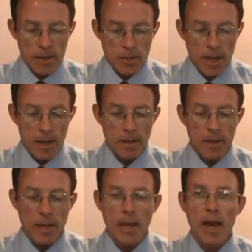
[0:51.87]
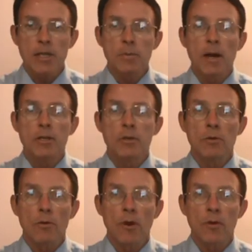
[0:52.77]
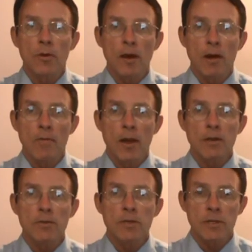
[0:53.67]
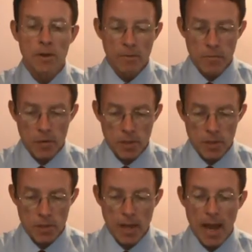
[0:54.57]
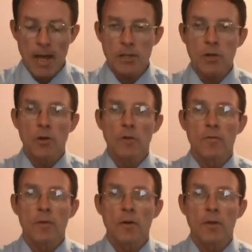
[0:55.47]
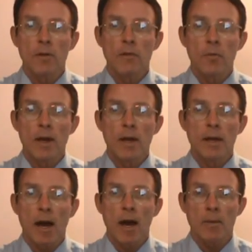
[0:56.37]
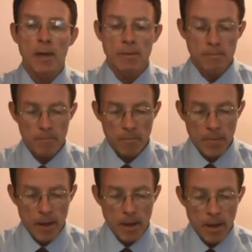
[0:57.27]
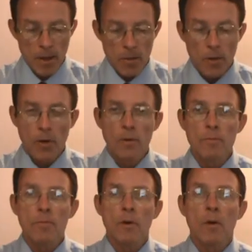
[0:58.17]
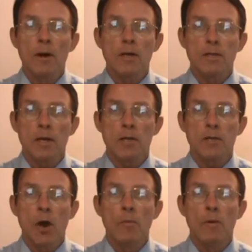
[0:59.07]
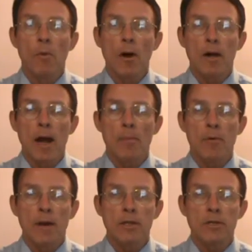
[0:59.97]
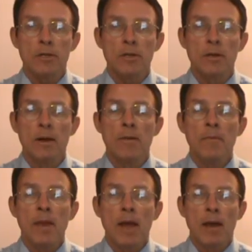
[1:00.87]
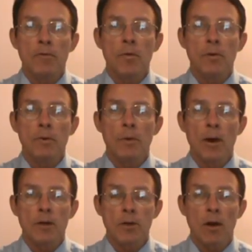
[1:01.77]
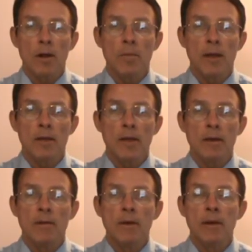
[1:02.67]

Second, the exponential growth of interest versus the S-curve growth of the real economy. Third, we want to discuss open market operations. And fourth, we want to talk about the